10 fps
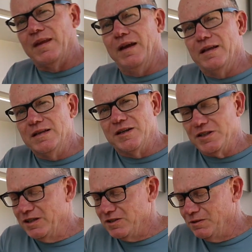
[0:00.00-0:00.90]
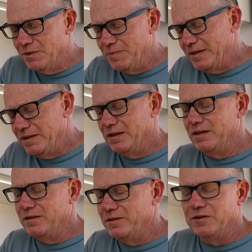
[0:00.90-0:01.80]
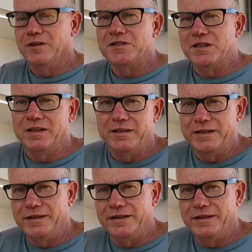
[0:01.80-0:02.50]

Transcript: and Shelley's not with me, you know, good night Shelley,